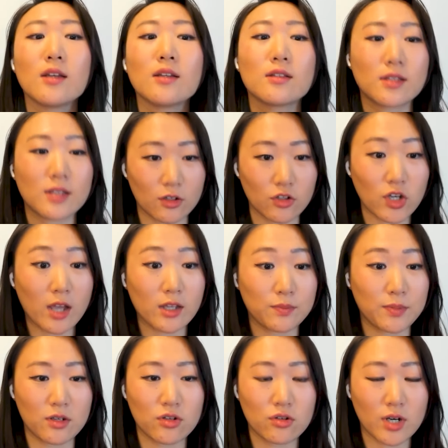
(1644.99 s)
such as
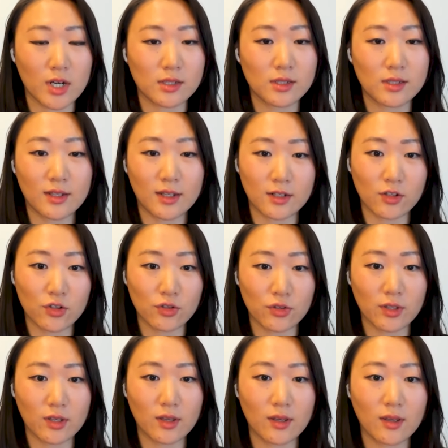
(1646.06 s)
Pinterest,
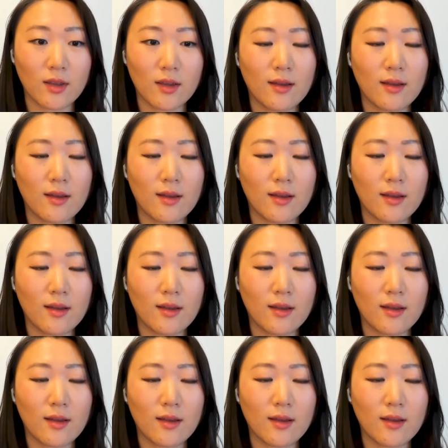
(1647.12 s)
actually.